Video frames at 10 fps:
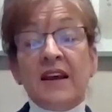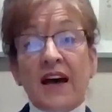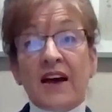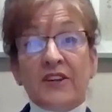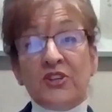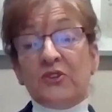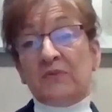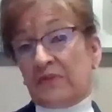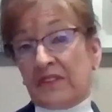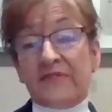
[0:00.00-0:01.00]
the
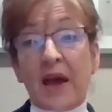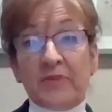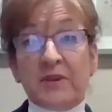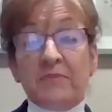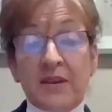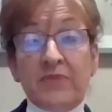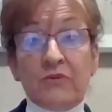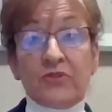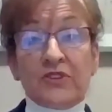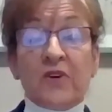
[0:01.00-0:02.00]
family may be
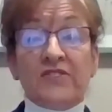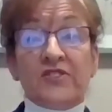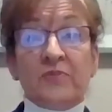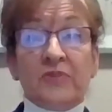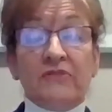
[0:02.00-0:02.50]
responsible